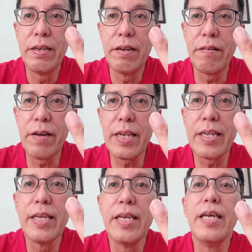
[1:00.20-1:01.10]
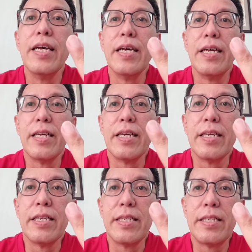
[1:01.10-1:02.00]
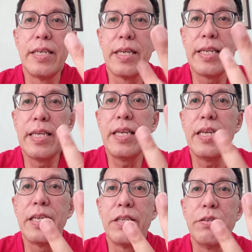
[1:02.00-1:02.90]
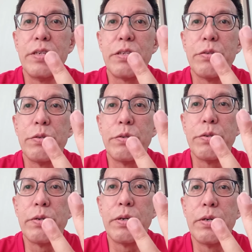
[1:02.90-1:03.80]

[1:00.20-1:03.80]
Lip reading: Alright. Thirdly, you need to